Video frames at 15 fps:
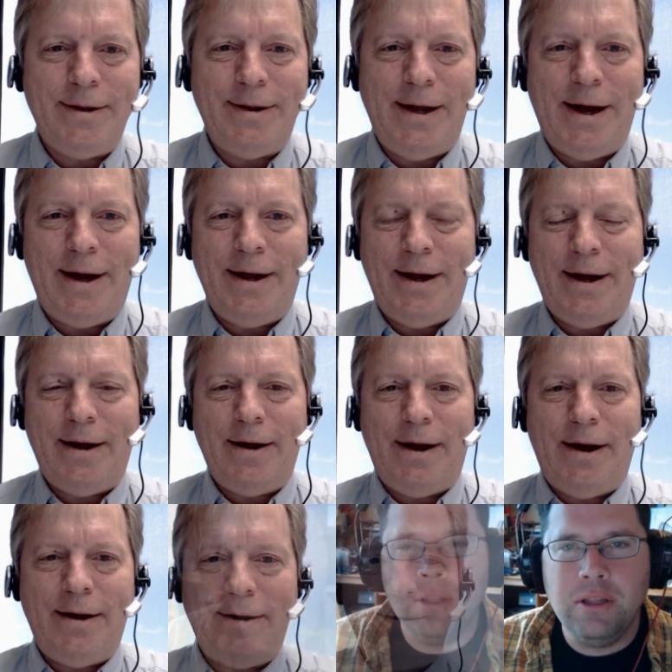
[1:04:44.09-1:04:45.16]
cool. Yeah, uh, yeah. But
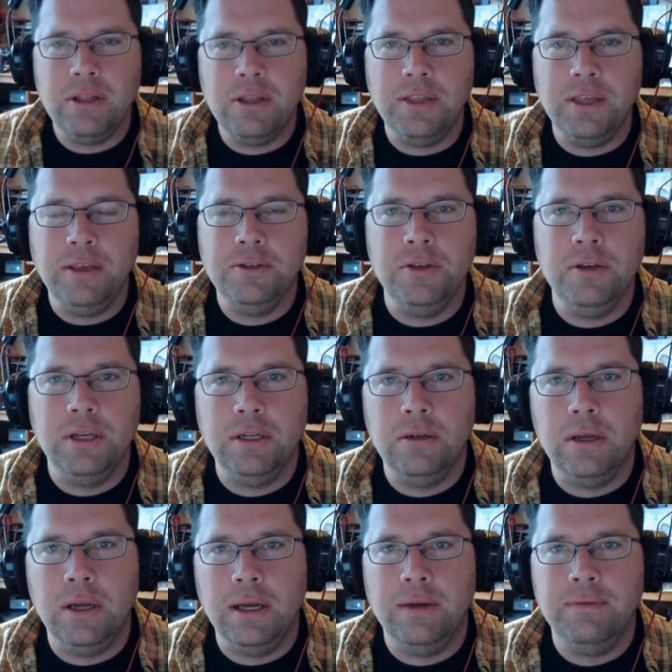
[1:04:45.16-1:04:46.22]
a uh, couple other things anyway, you can
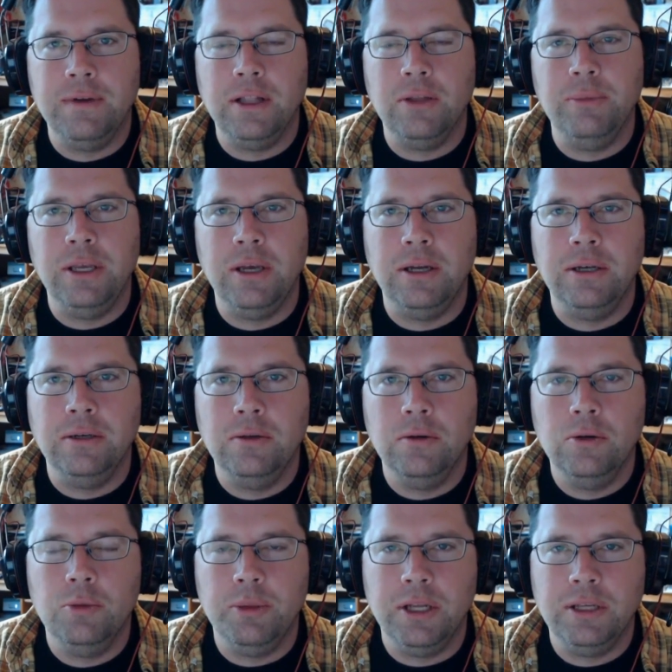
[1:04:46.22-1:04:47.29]
yes. uh, follow me on
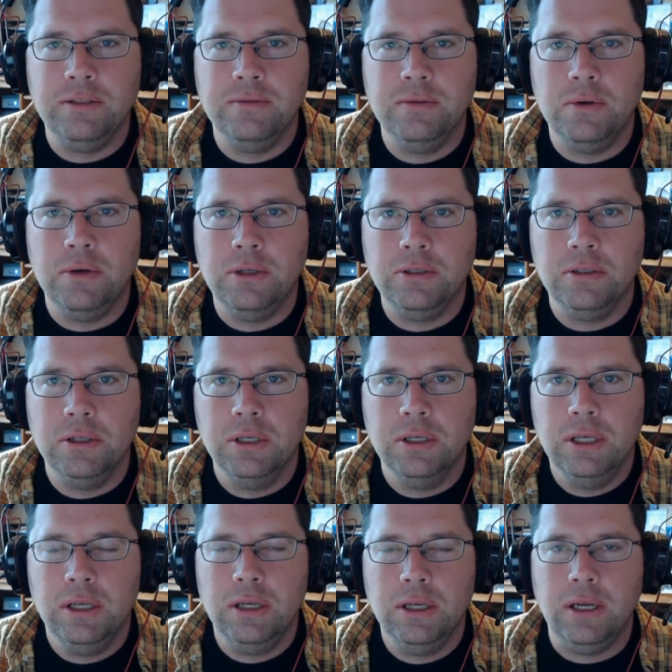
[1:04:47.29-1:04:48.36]
Google Plus, of course.
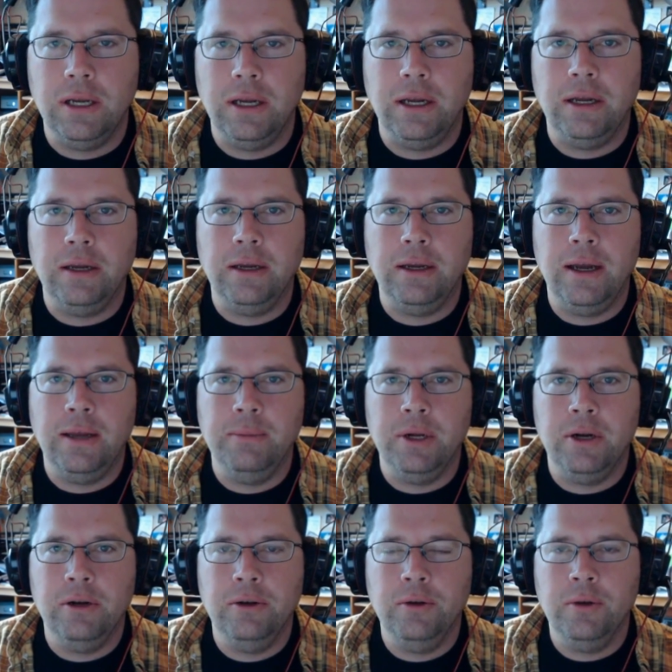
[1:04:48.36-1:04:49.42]
Uh, I'm
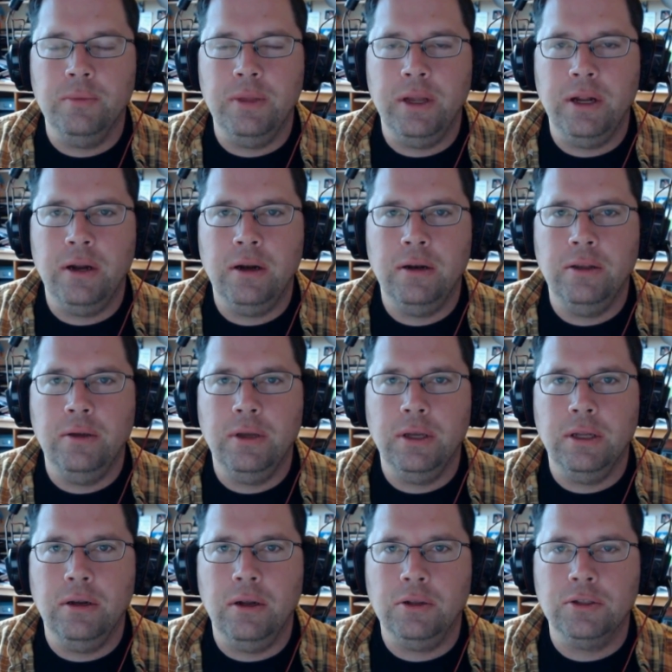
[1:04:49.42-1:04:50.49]
Aaron Newcomb there. You
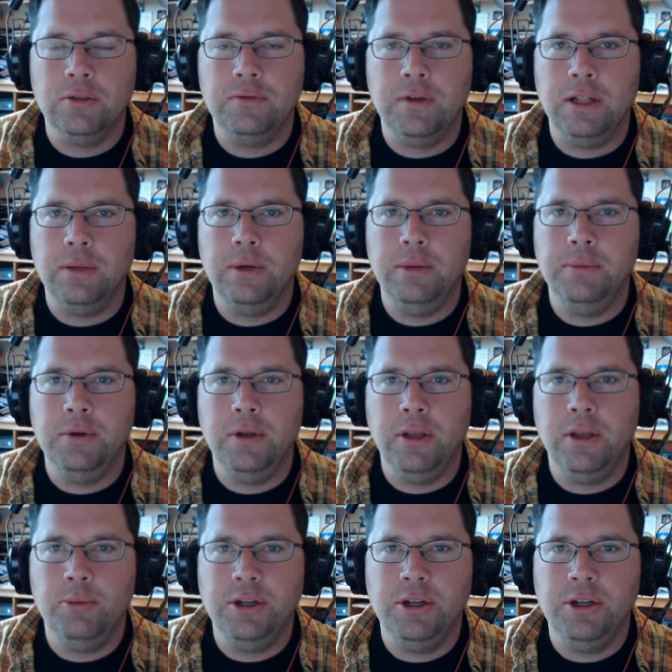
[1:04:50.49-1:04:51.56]
can also follow what I'm doing
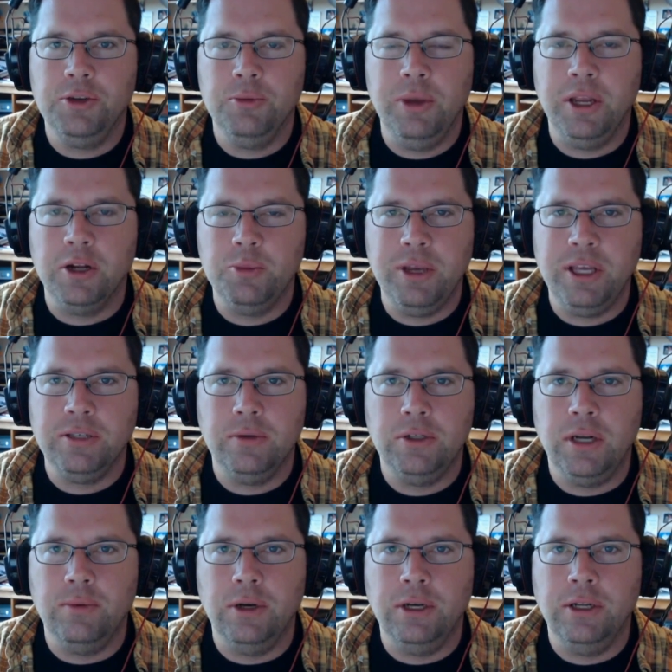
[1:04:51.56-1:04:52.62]
at Benicia Makerspace,
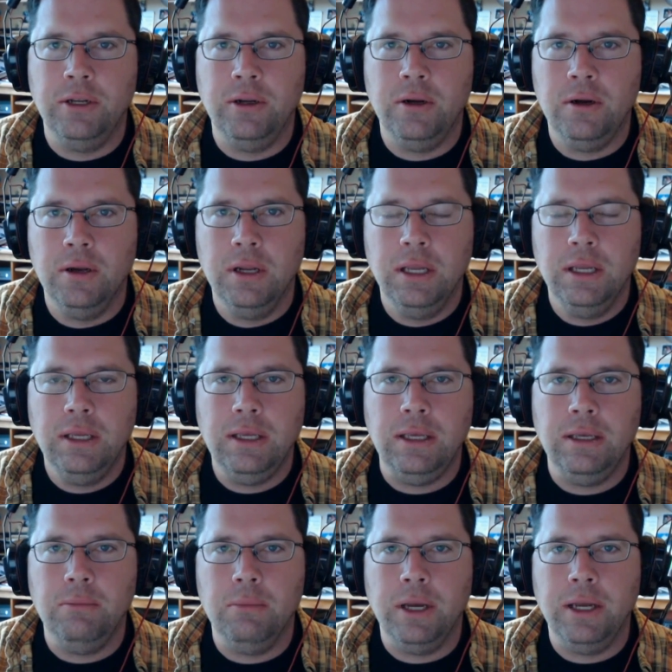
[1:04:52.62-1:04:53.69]
which I run here
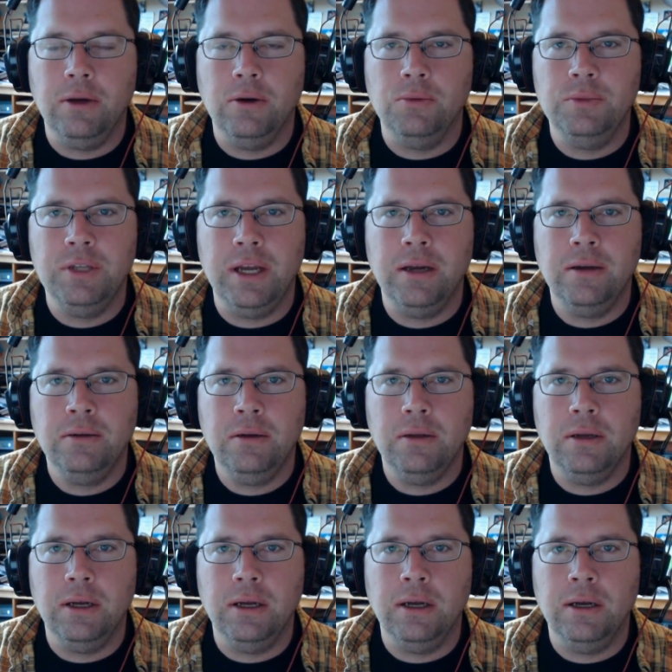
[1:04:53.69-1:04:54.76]
in my
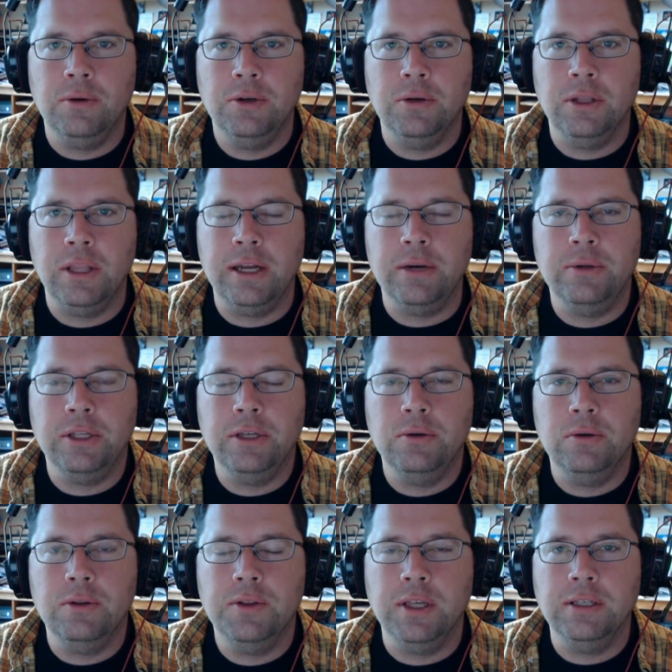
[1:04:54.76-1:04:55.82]
hometown. Uh, we're doing a lot of really
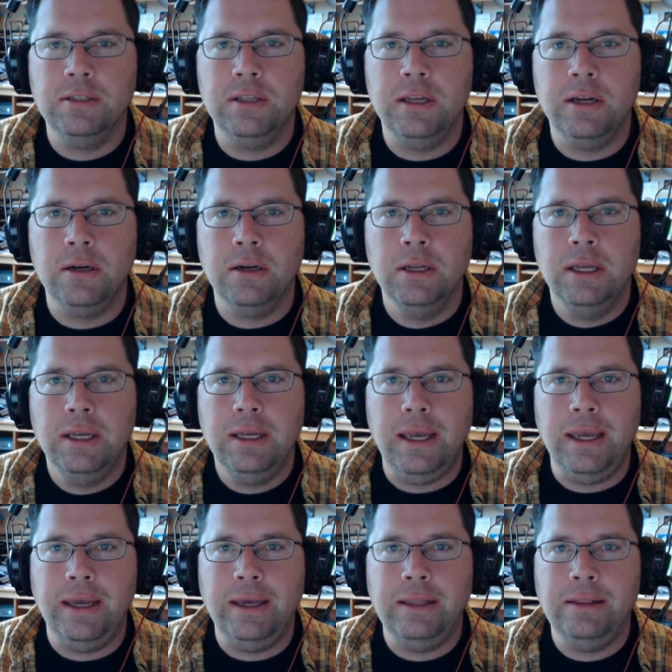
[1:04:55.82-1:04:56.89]
cool things there.
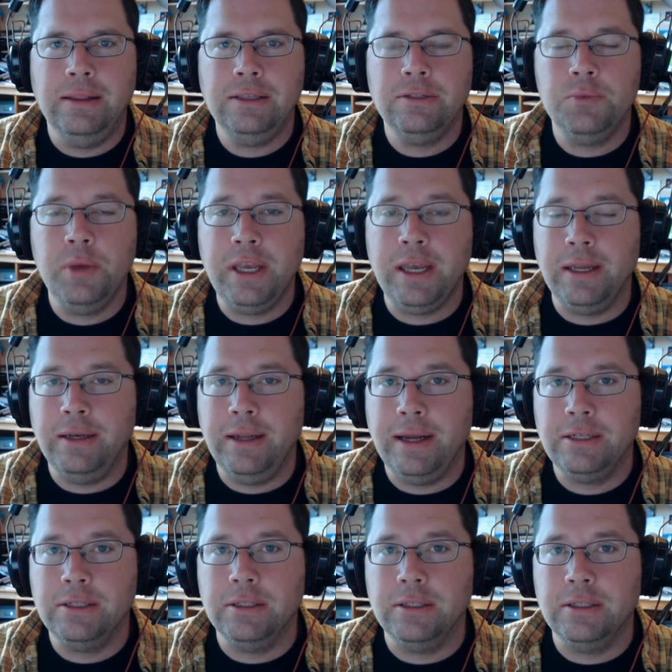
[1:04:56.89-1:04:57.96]
And this weekend,
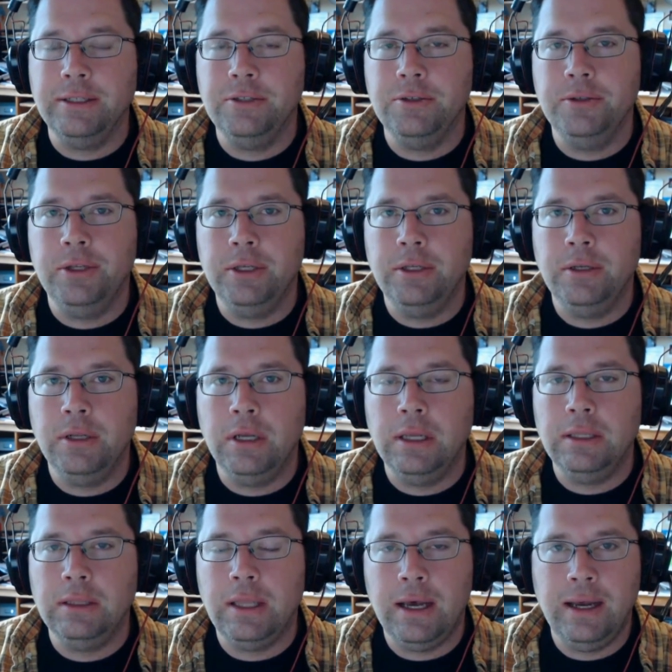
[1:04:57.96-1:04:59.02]
actually, tune in
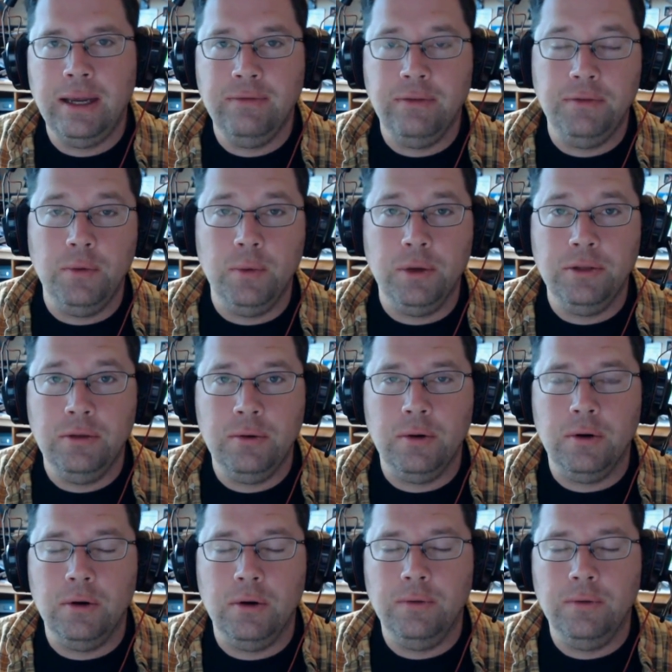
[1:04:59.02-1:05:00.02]
uh, live if you want to, or